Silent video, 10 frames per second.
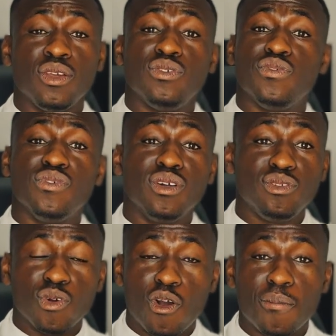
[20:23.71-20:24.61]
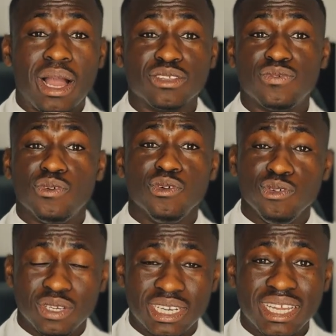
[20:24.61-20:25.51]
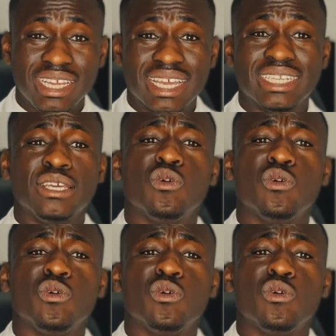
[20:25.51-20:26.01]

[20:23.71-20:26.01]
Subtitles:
You've gone to all banks for loan, you didn't get.